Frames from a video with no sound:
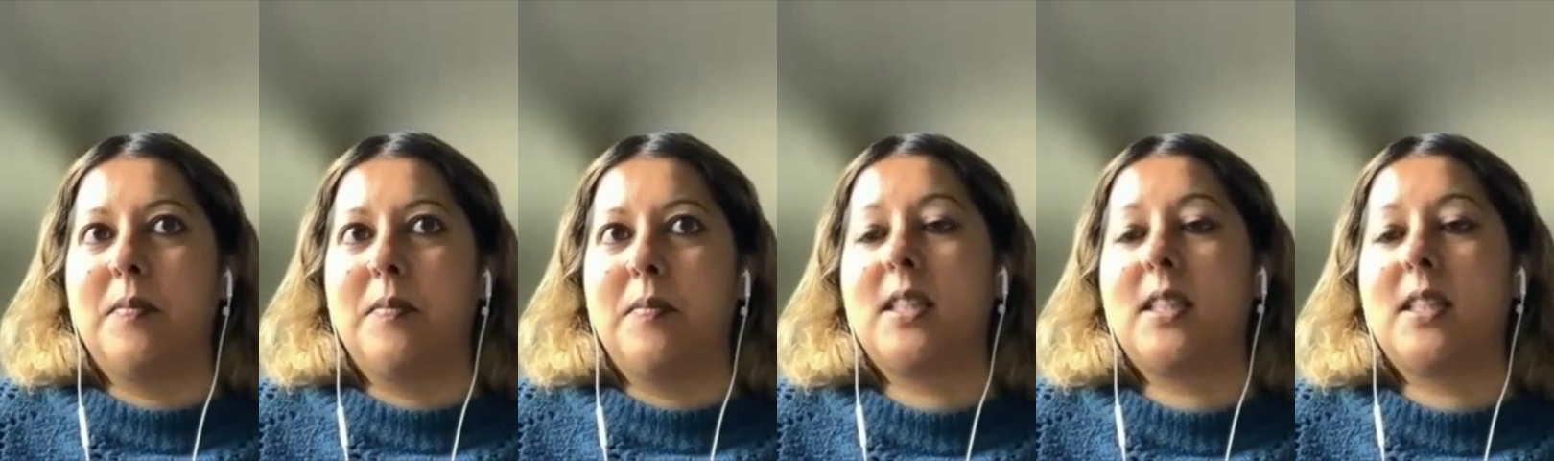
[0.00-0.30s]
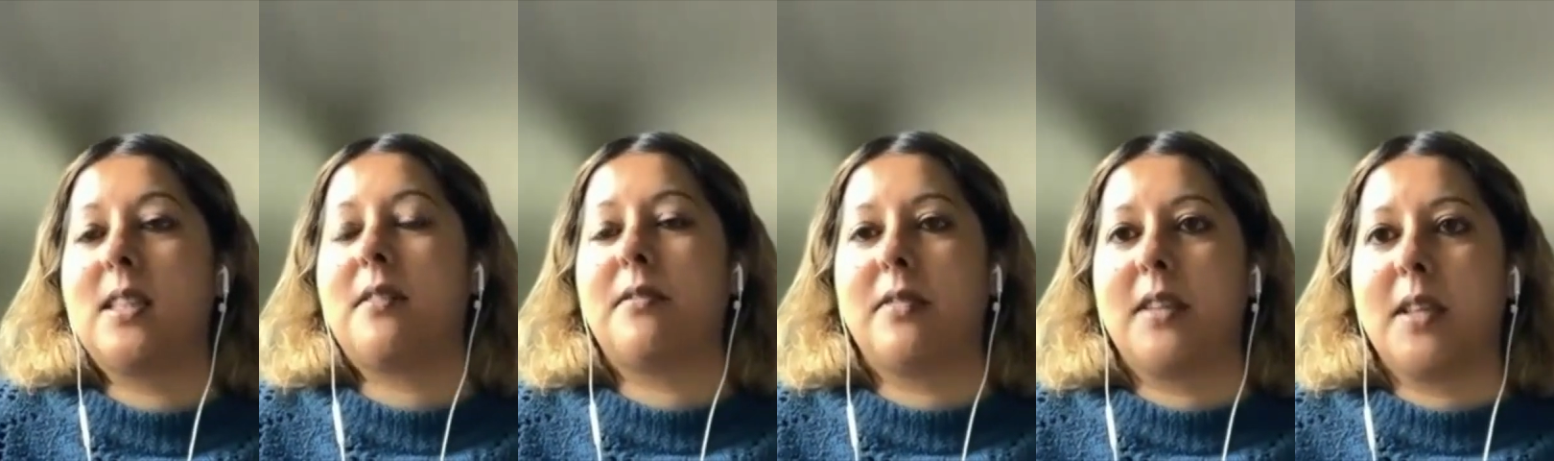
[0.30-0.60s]

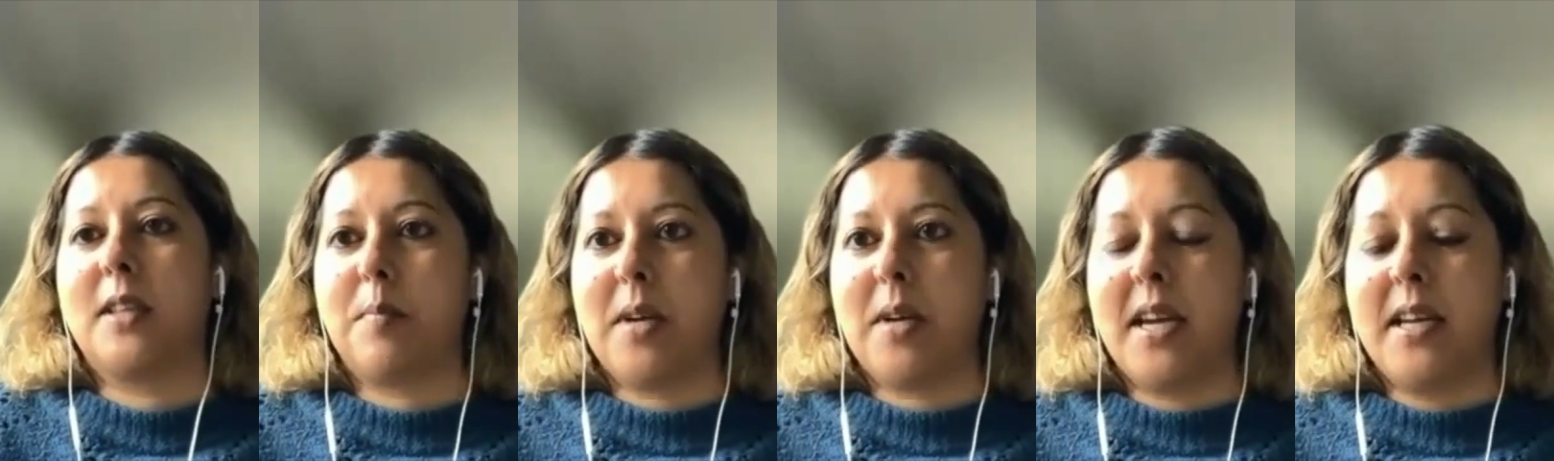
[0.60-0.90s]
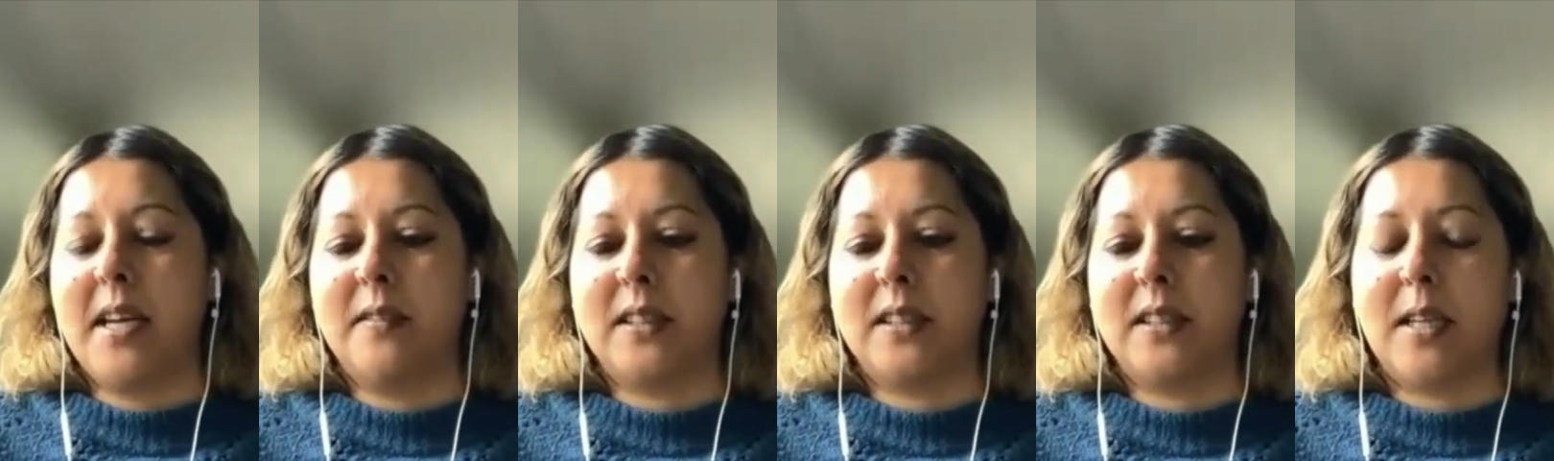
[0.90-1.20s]
stuff that
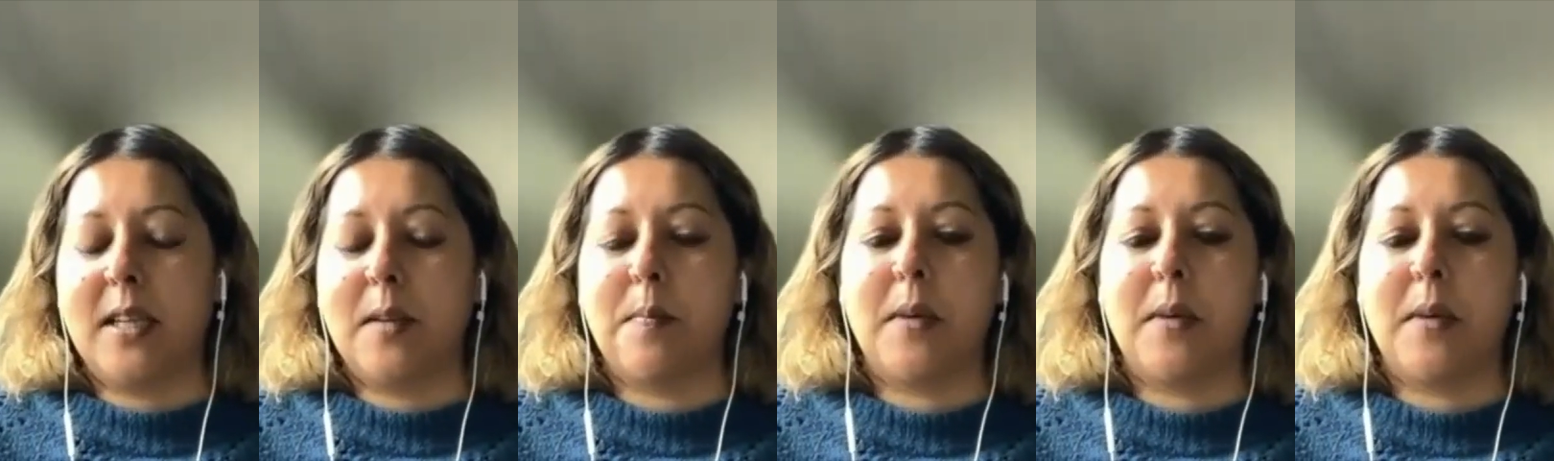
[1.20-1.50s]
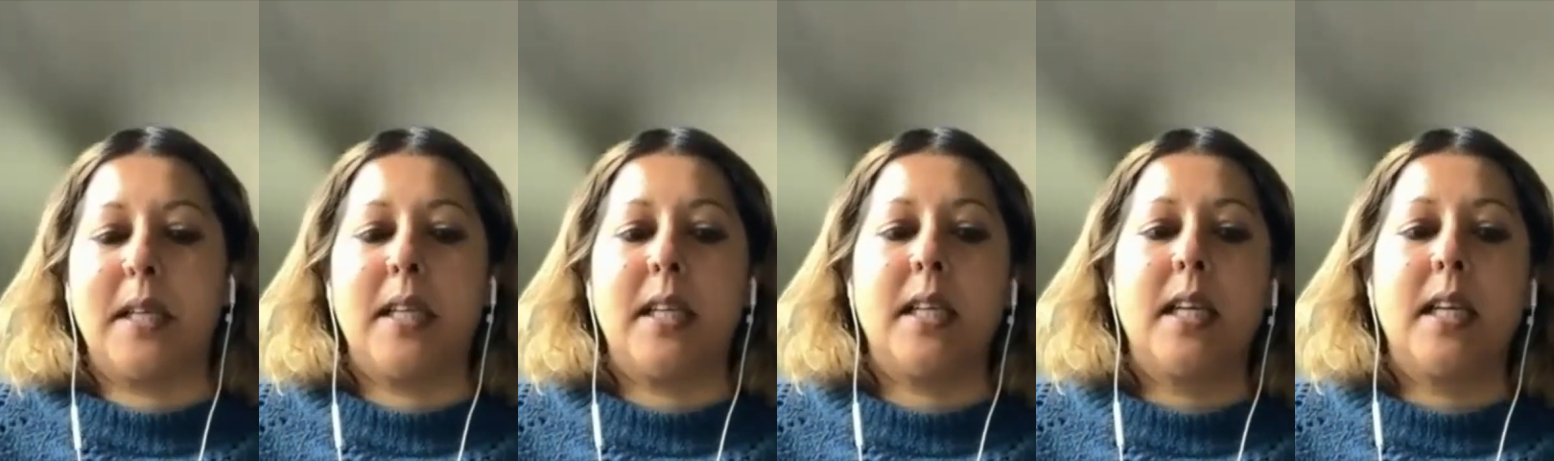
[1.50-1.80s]
behaves like
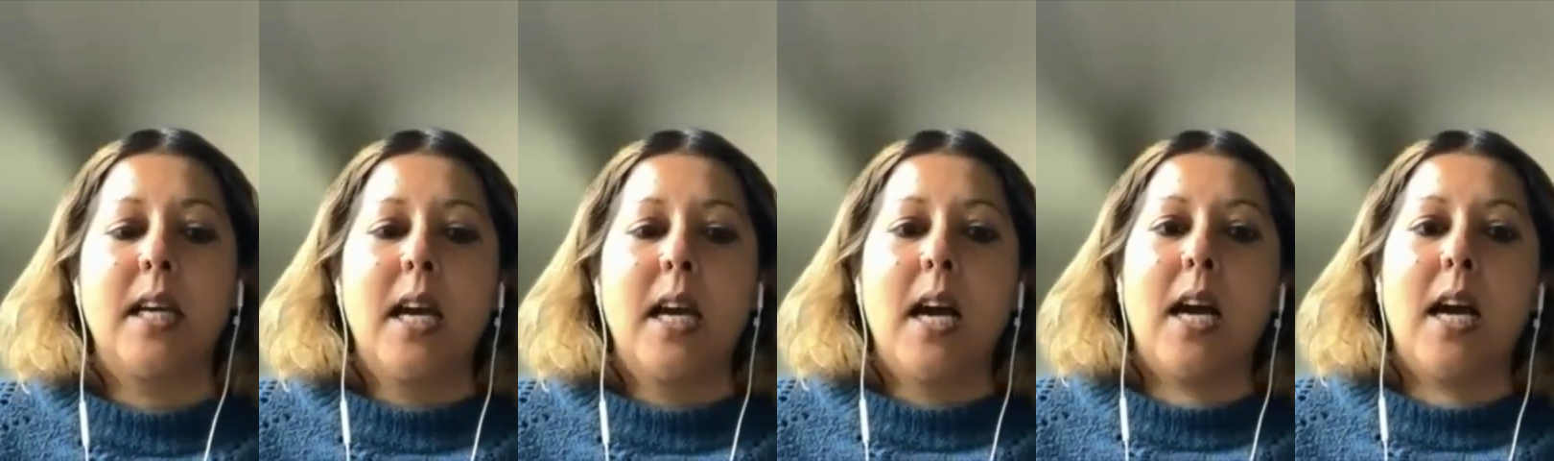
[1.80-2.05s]
money.